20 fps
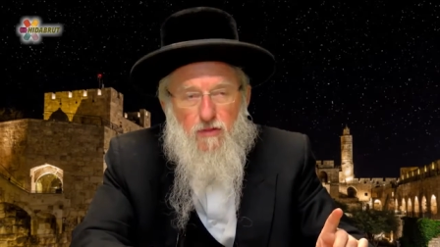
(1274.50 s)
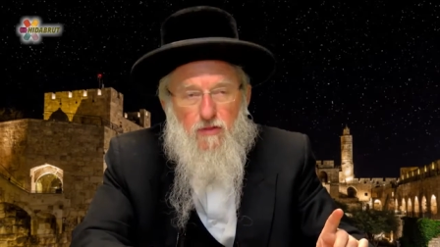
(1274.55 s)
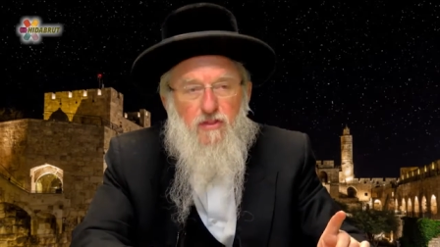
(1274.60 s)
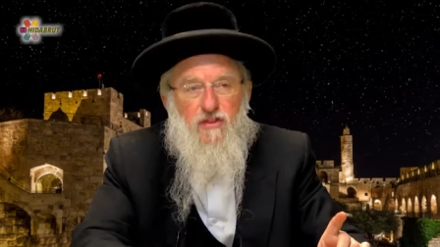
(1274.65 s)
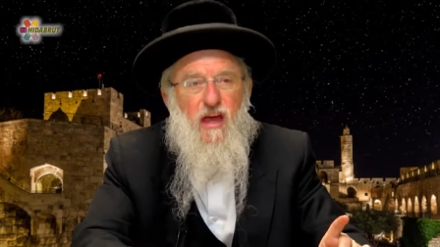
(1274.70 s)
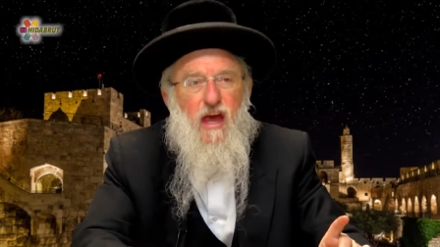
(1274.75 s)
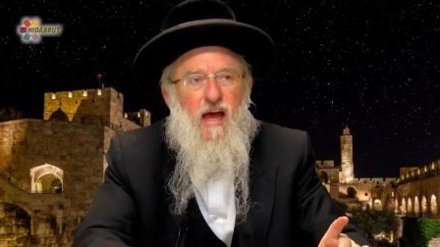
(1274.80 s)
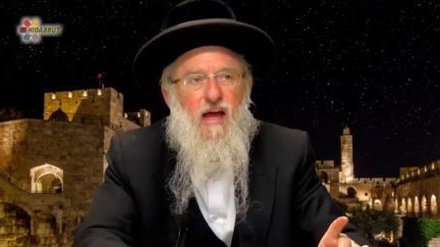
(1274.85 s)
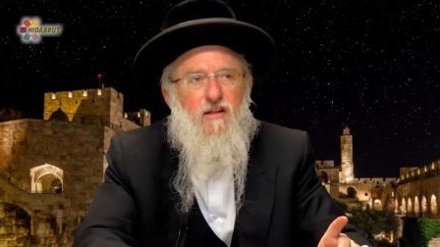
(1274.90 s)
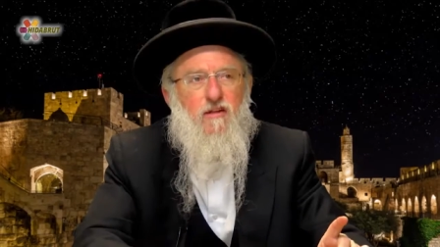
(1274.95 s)

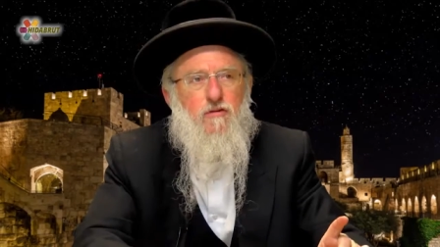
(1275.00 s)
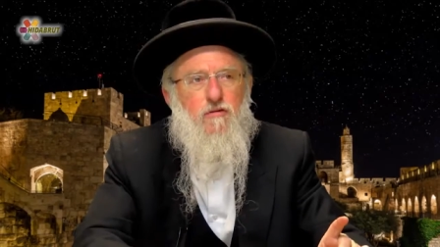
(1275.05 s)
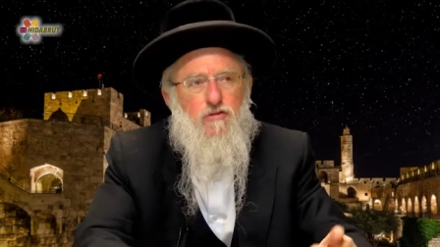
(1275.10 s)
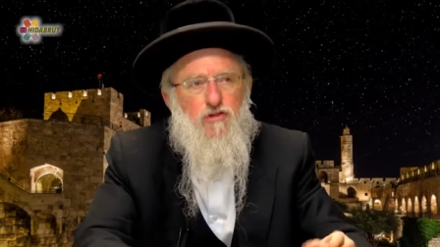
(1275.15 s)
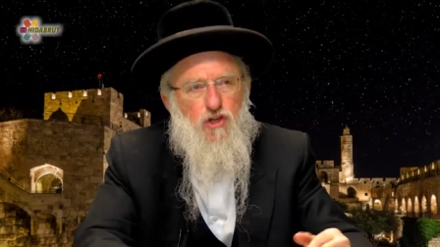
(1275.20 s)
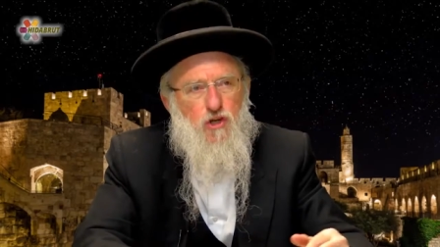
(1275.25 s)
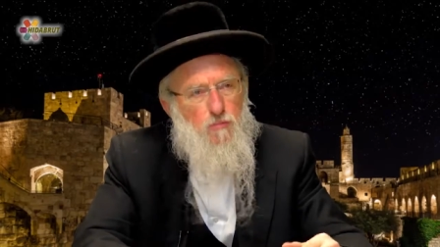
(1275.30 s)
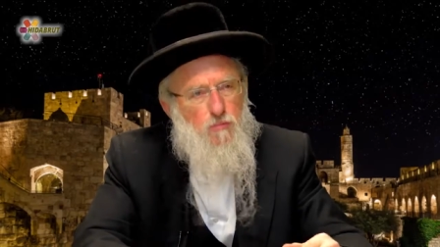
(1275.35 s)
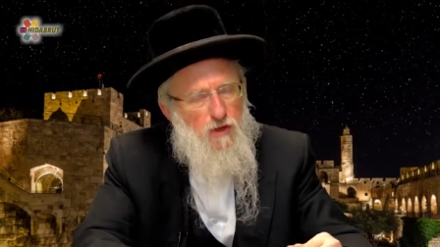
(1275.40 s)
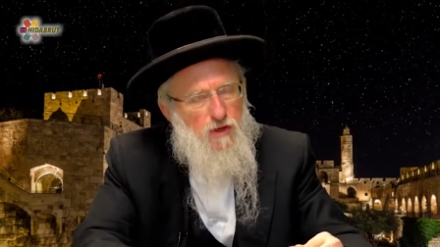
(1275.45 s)
then
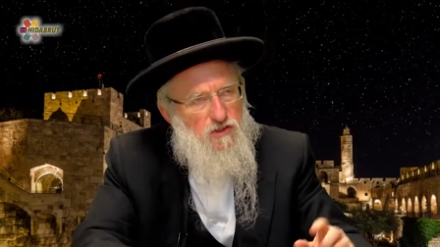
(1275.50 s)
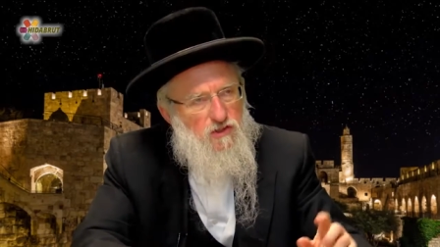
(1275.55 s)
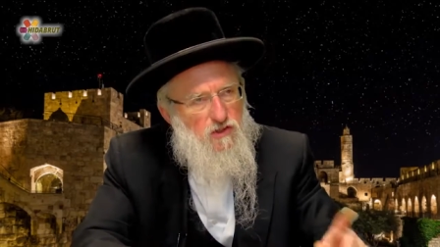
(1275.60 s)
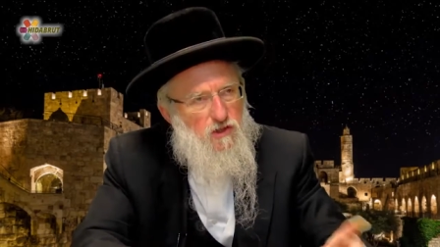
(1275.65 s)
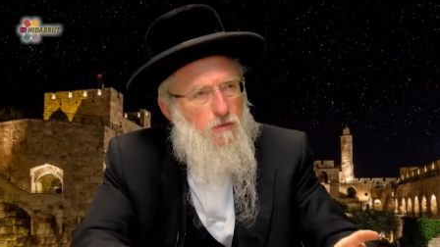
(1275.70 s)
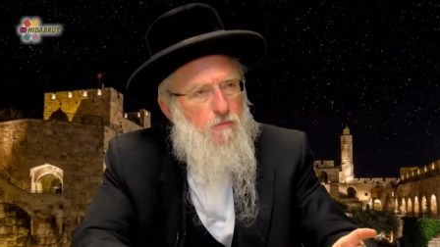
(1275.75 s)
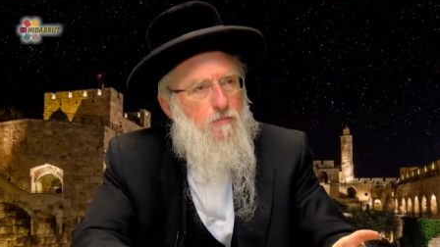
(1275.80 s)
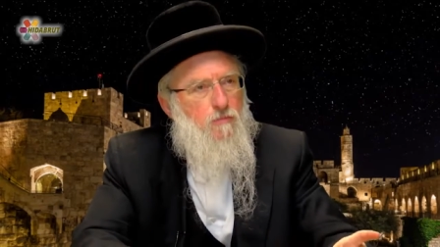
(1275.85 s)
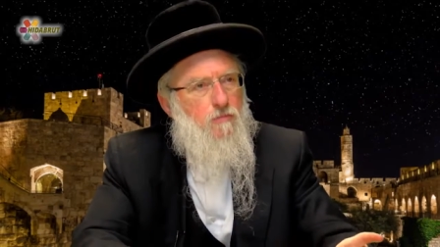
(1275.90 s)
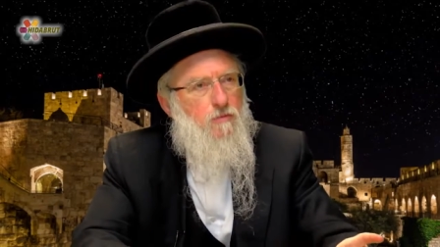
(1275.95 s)
she brings
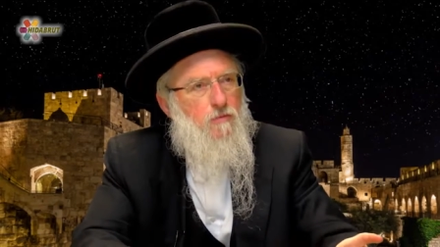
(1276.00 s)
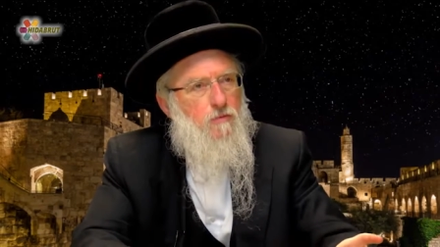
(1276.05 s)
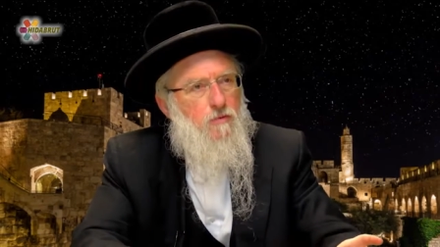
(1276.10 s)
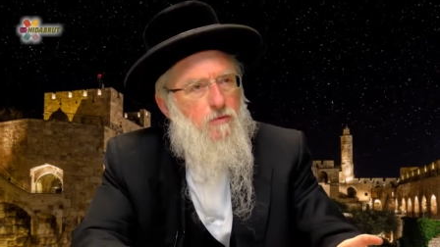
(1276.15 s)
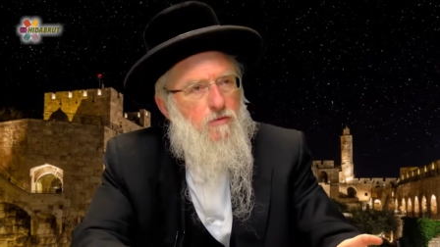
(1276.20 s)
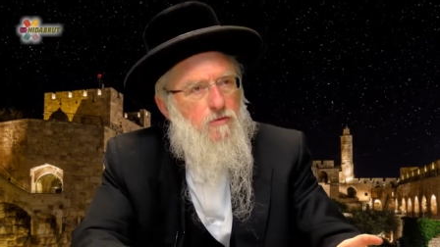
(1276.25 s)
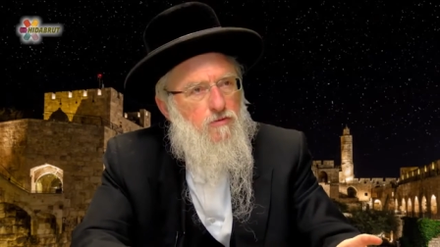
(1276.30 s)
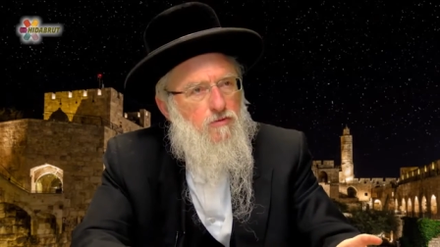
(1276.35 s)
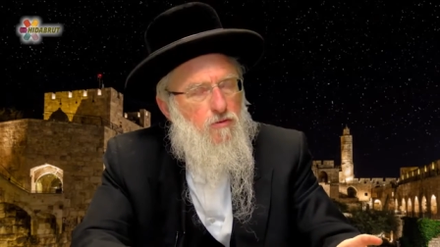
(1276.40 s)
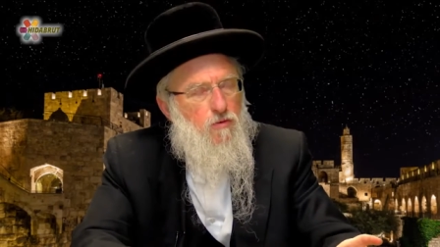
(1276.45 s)
him
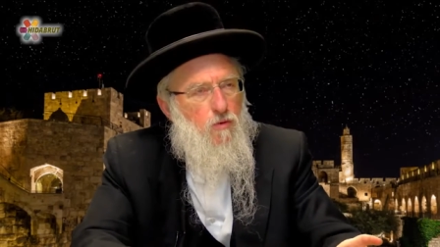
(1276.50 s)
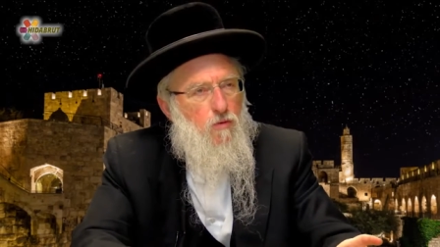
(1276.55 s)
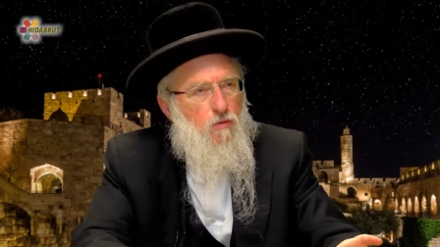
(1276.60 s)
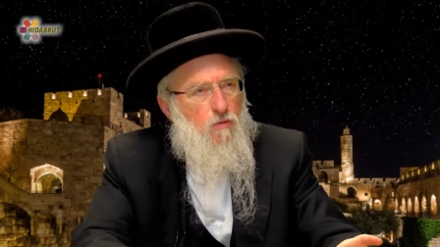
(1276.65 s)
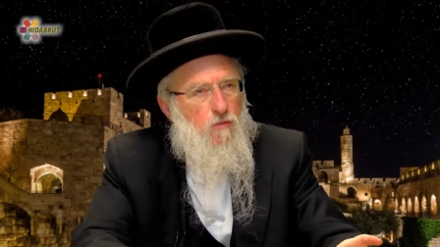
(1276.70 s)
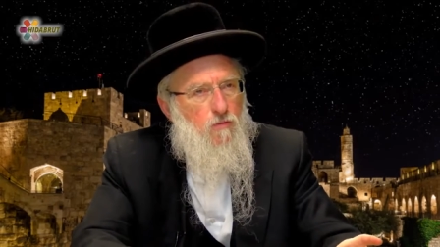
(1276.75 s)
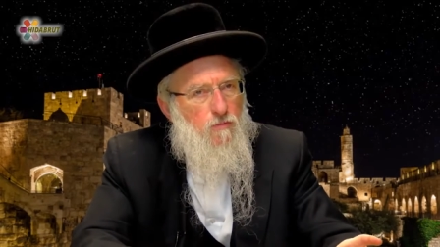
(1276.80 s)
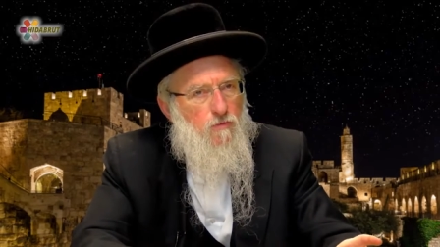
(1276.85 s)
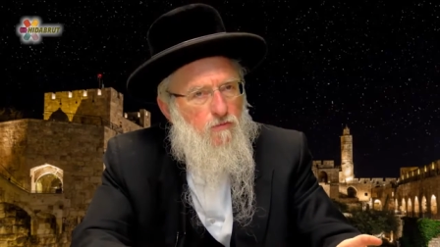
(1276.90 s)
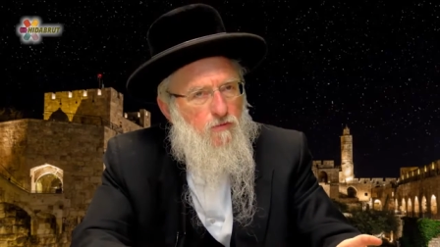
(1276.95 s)

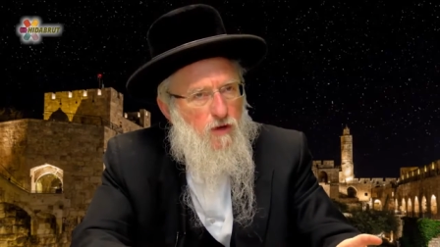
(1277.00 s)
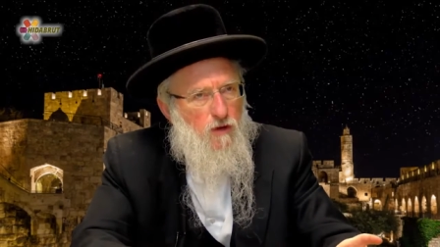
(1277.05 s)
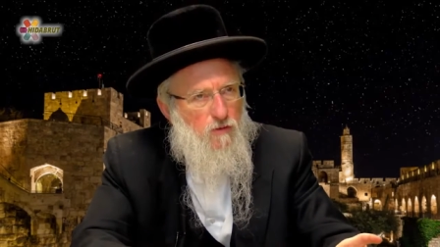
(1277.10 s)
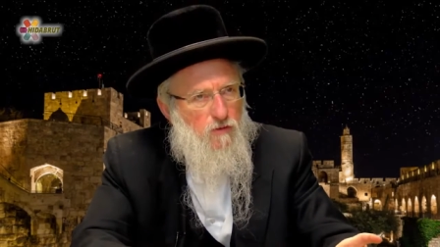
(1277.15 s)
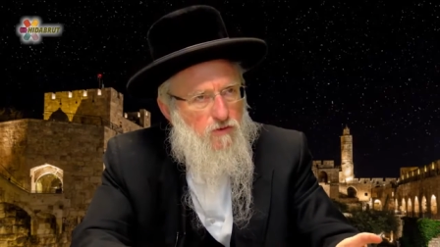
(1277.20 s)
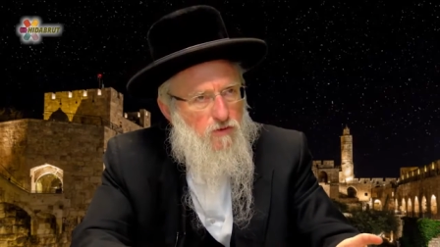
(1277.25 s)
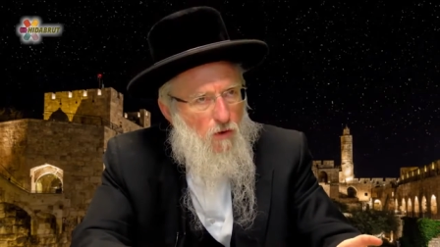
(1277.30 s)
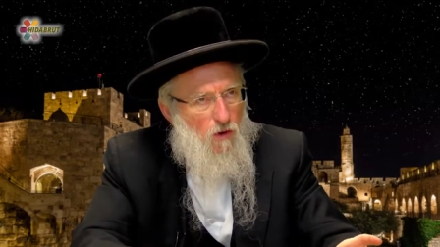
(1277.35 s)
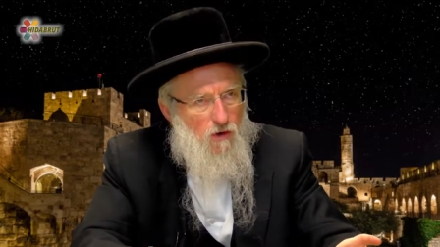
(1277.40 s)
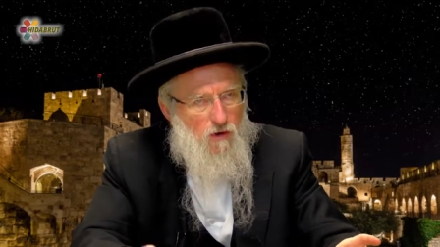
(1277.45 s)
to
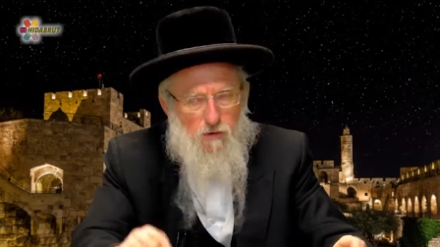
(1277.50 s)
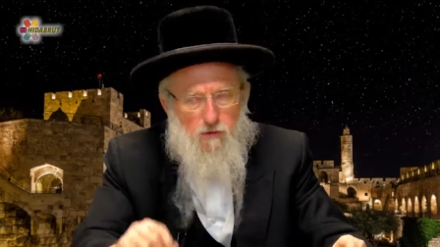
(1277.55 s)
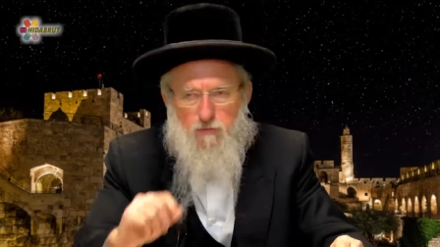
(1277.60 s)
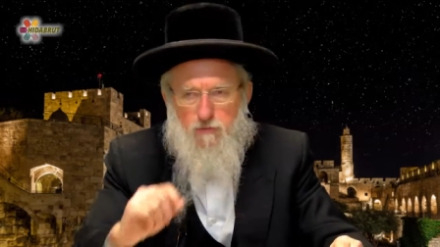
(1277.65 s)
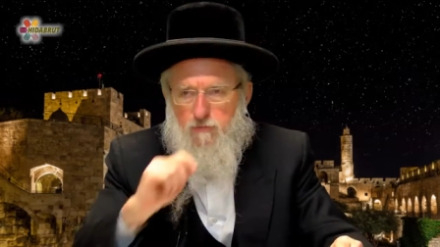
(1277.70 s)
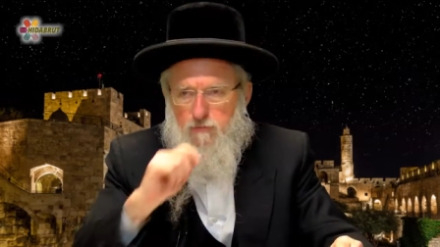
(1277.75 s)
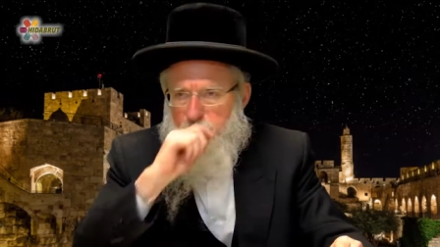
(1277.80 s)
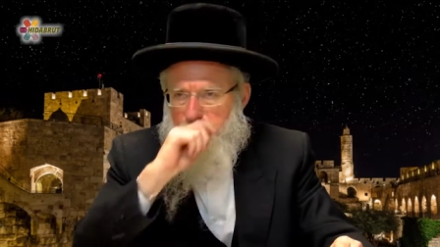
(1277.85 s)
Pharaoh's daughter,